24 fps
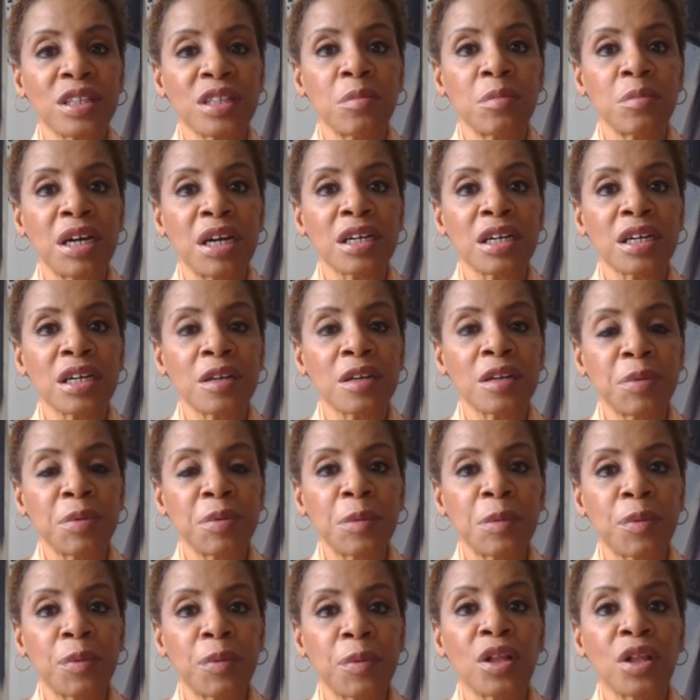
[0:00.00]
for the American
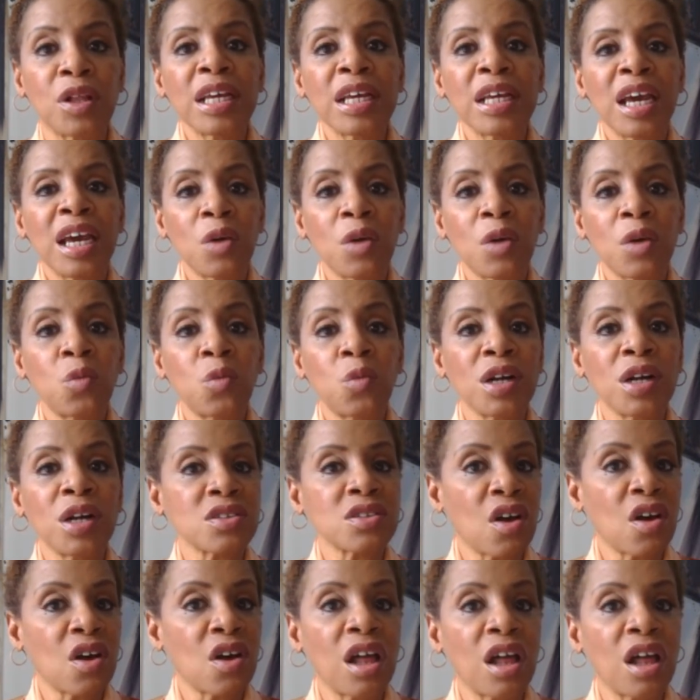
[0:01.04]
people and wants